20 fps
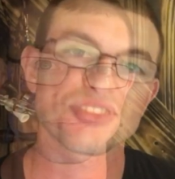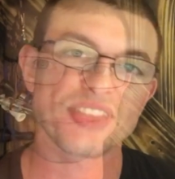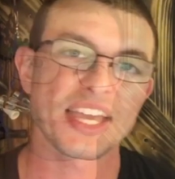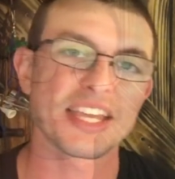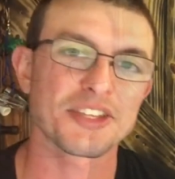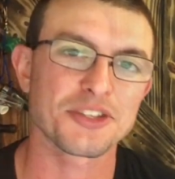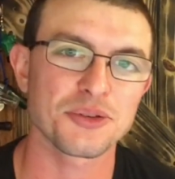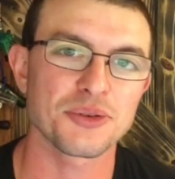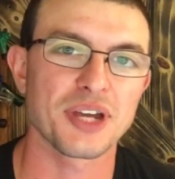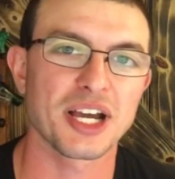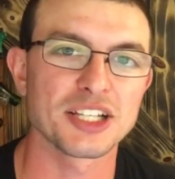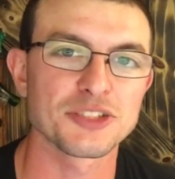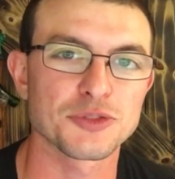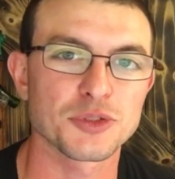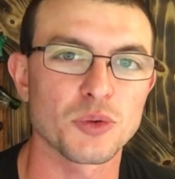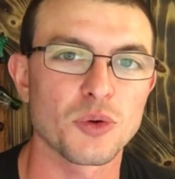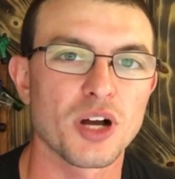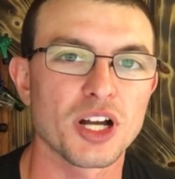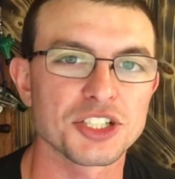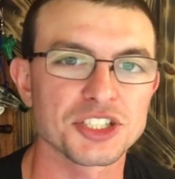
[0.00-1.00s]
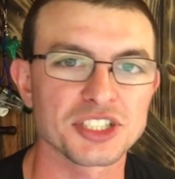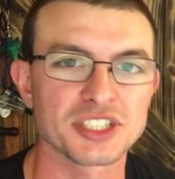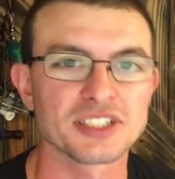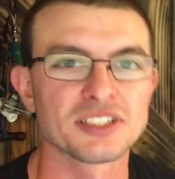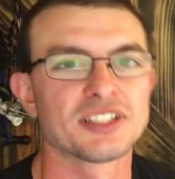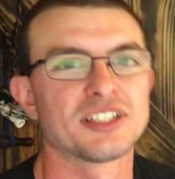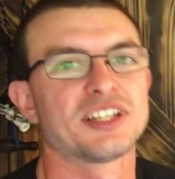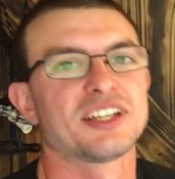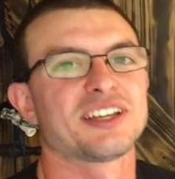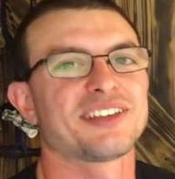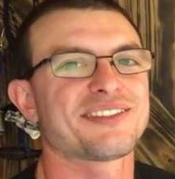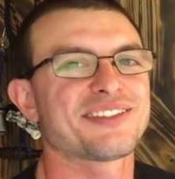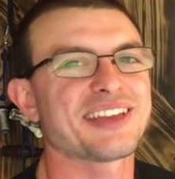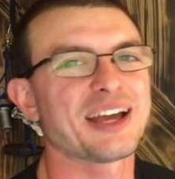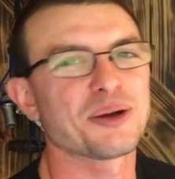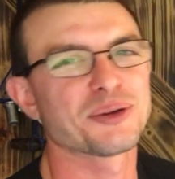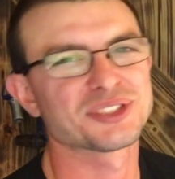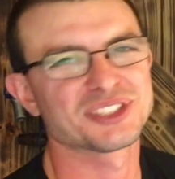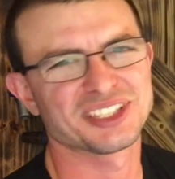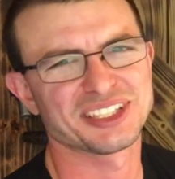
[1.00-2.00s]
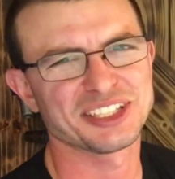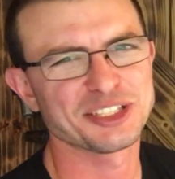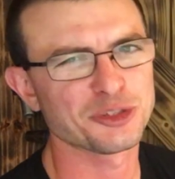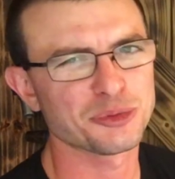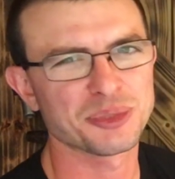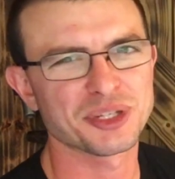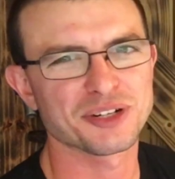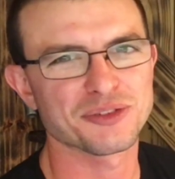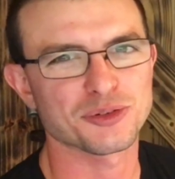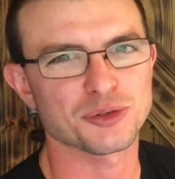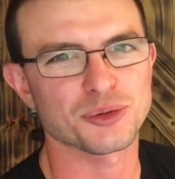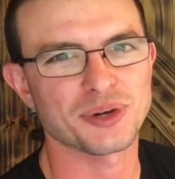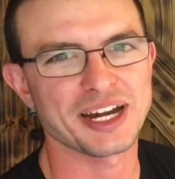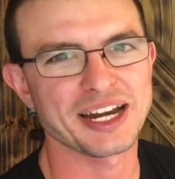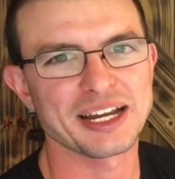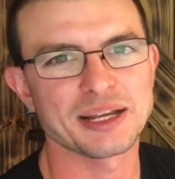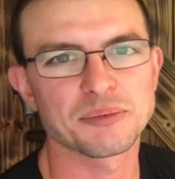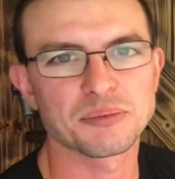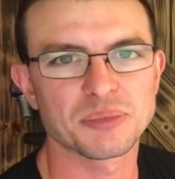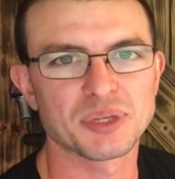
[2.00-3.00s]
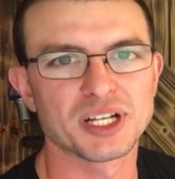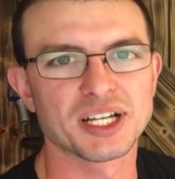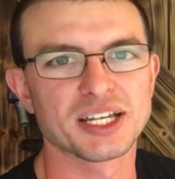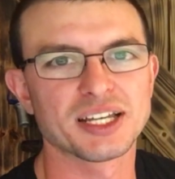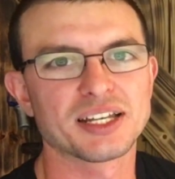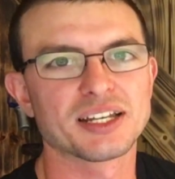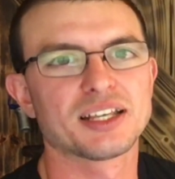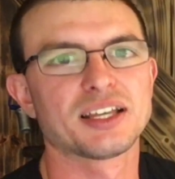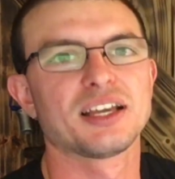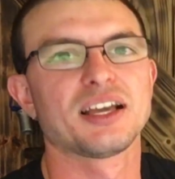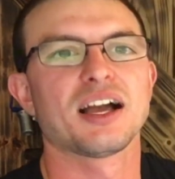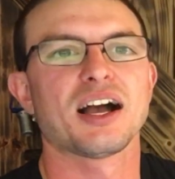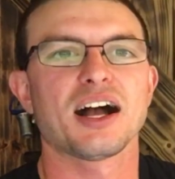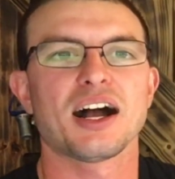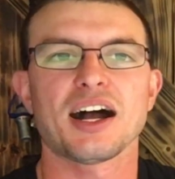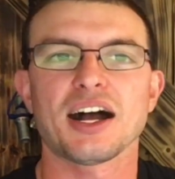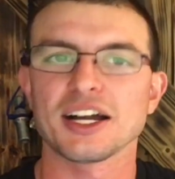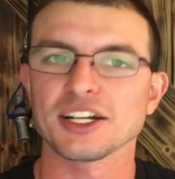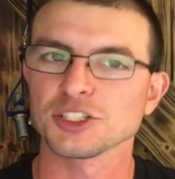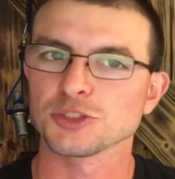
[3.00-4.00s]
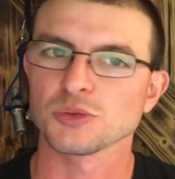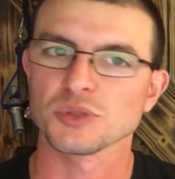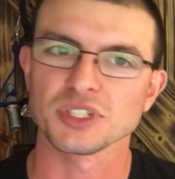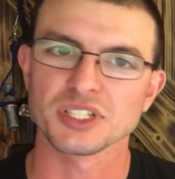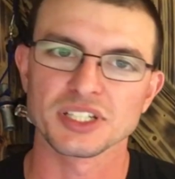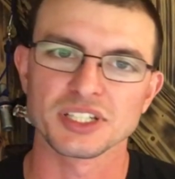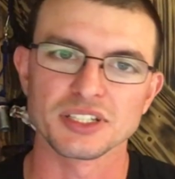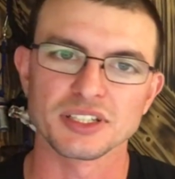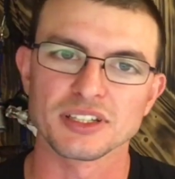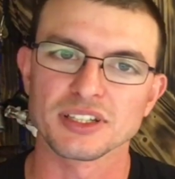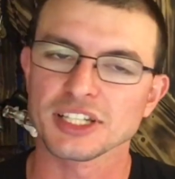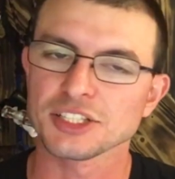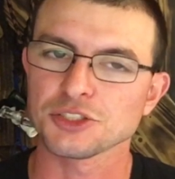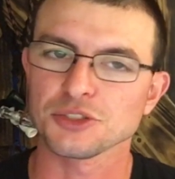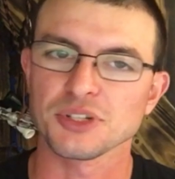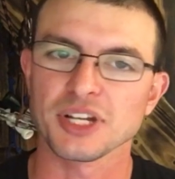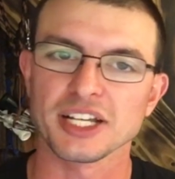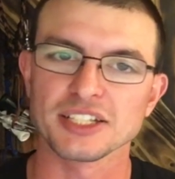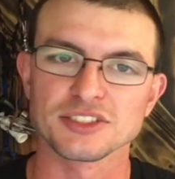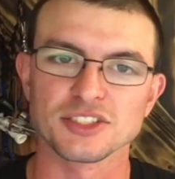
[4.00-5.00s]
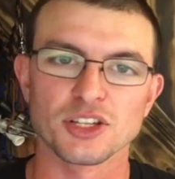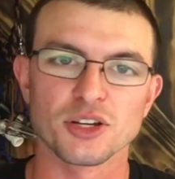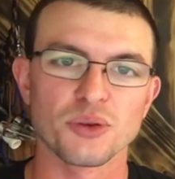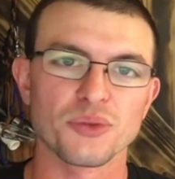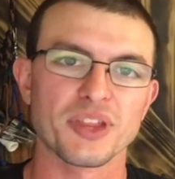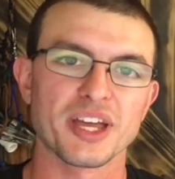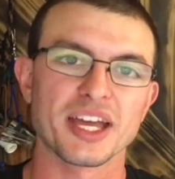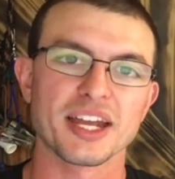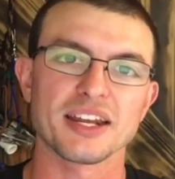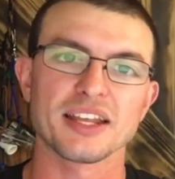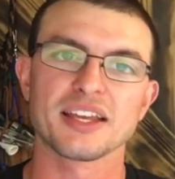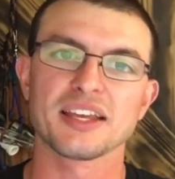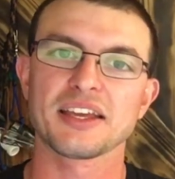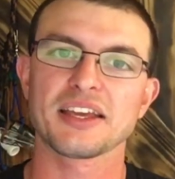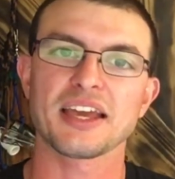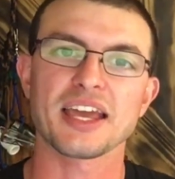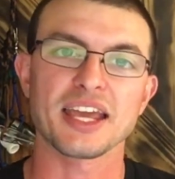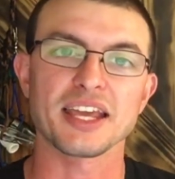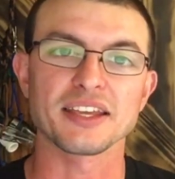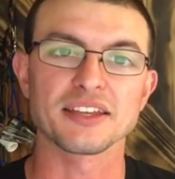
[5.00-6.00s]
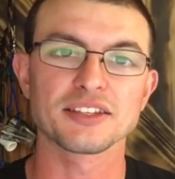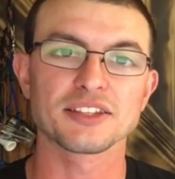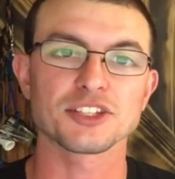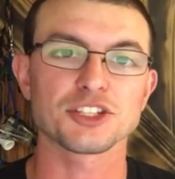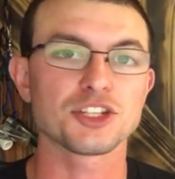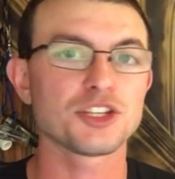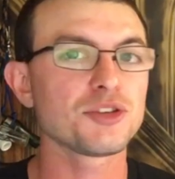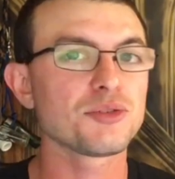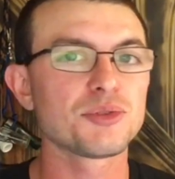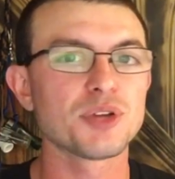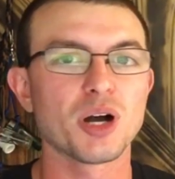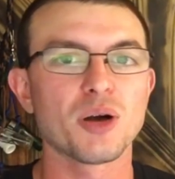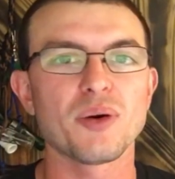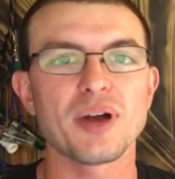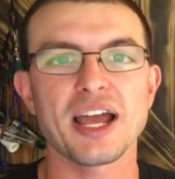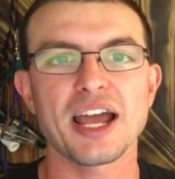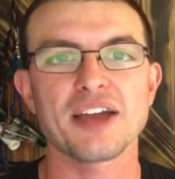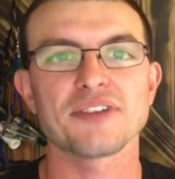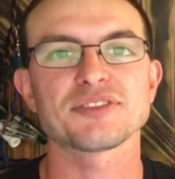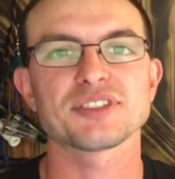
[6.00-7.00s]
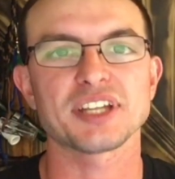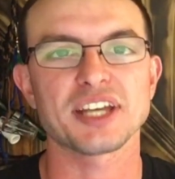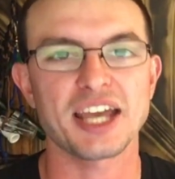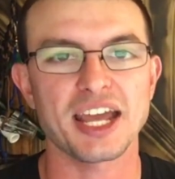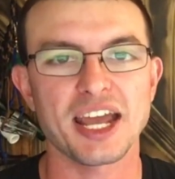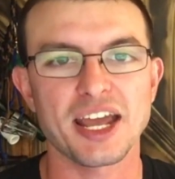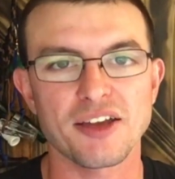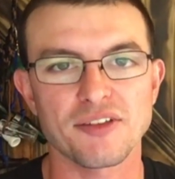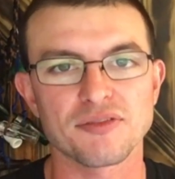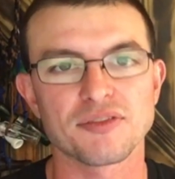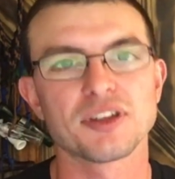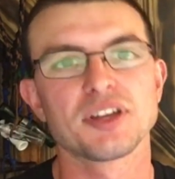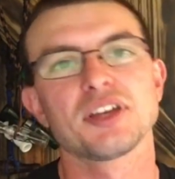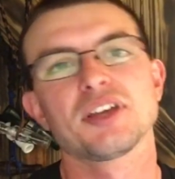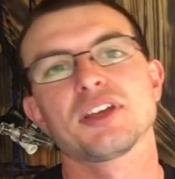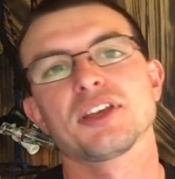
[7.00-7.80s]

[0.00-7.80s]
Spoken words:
Thank you guys for watching. That was a little bit of a rant, but I just wanted to let you guys know that, hey, you don't have to have